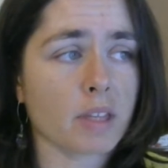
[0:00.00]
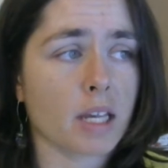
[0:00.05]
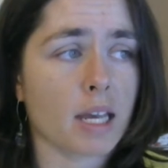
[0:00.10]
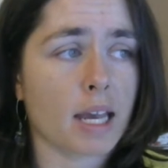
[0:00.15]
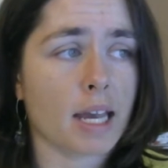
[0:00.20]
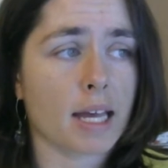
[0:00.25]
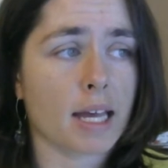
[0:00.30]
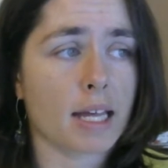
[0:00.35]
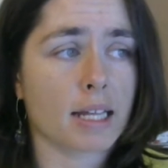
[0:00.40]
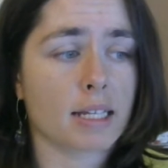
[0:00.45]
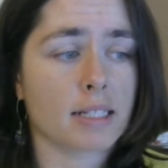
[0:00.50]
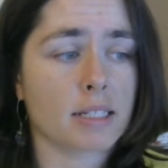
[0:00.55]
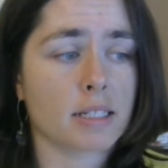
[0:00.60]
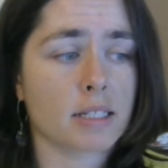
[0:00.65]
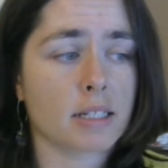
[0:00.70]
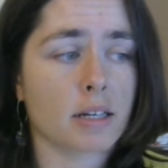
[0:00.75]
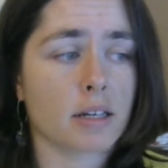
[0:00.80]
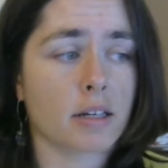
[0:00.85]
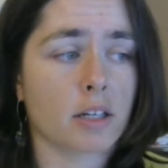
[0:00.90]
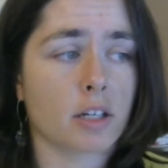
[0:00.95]
And
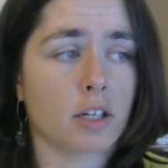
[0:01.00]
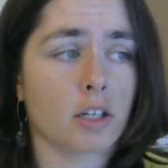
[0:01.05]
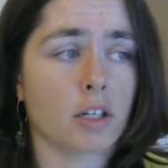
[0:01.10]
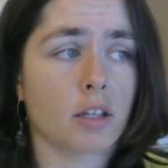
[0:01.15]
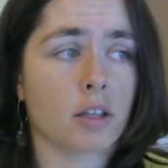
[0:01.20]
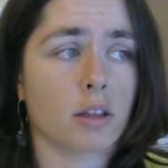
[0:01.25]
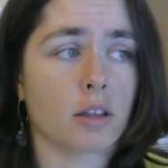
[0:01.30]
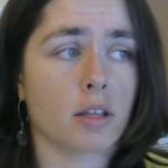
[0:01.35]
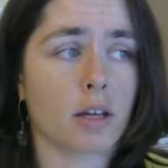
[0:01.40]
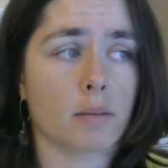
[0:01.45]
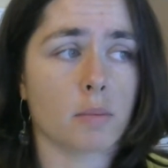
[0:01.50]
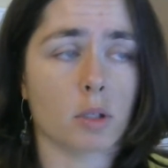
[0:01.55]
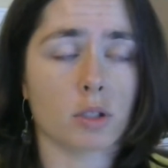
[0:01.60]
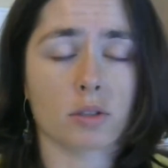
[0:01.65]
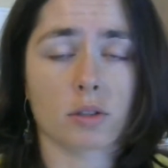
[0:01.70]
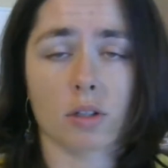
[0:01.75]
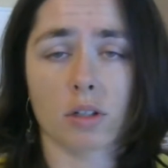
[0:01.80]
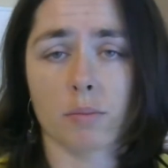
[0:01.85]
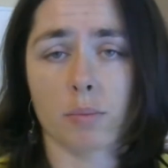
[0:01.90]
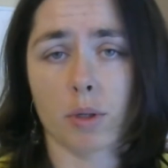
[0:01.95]
I'm also
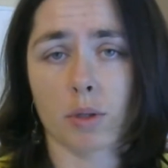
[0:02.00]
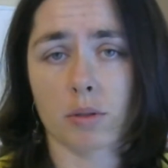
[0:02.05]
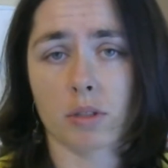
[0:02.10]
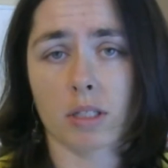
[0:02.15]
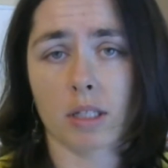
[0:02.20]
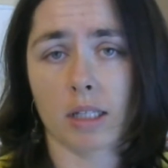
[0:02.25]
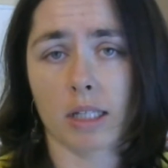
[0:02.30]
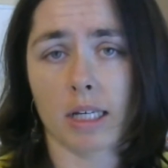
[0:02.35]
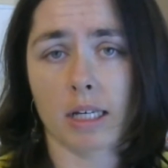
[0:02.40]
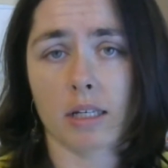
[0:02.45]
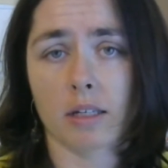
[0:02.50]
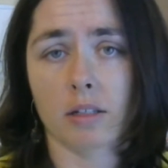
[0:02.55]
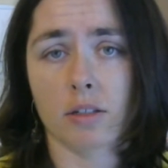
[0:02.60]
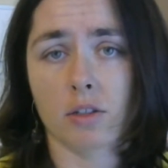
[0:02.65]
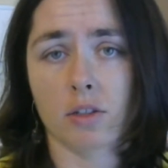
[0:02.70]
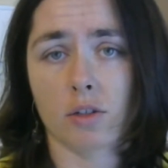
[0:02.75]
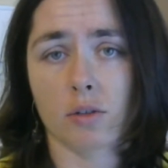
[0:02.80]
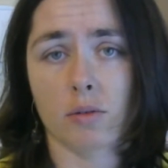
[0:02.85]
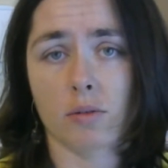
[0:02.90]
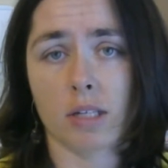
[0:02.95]
going to post the link
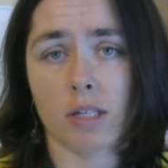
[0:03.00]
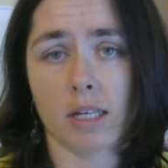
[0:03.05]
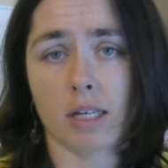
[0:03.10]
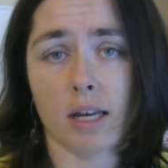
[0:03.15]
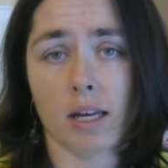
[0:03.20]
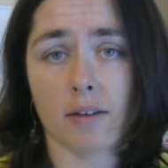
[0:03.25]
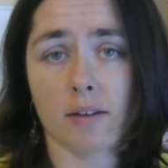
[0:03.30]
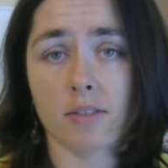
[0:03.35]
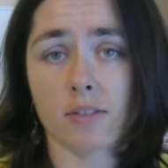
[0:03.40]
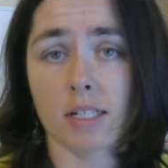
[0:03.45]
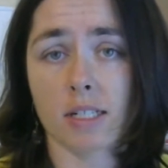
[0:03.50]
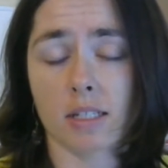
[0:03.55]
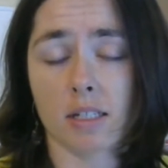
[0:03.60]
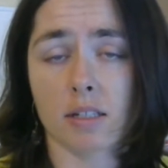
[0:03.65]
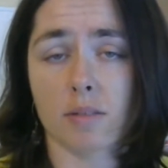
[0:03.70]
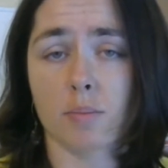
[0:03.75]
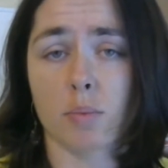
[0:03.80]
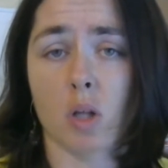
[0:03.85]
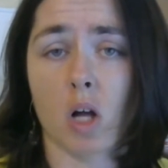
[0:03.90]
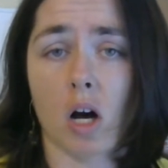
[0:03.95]
to the
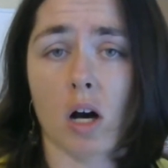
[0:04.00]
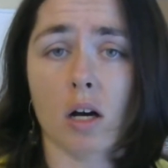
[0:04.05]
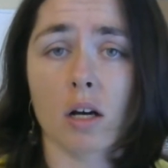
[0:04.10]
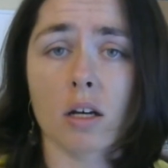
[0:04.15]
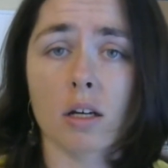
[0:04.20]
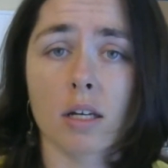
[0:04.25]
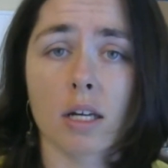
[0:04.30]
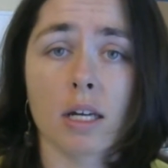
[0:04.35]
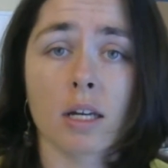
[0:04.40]
FTC's blog.